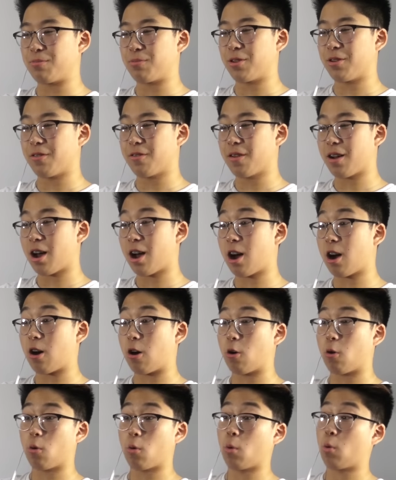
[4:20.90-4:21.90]
you, boo.
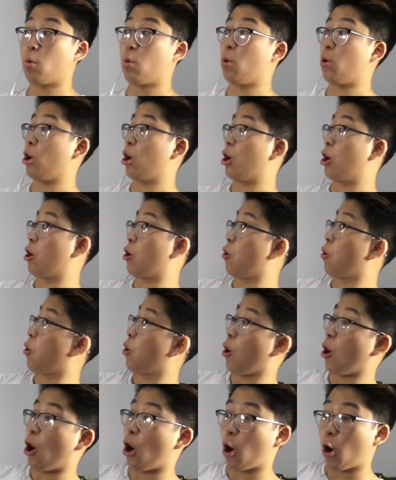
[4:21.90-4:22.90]
Oh.
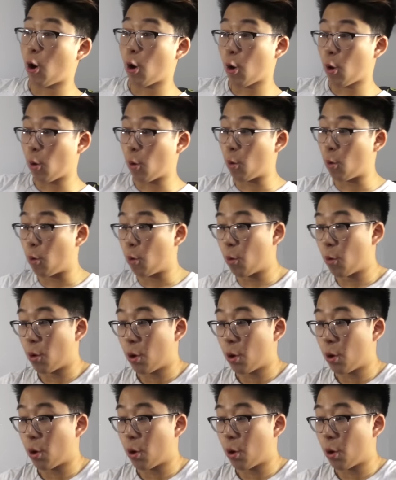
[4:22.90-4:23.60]
Oh.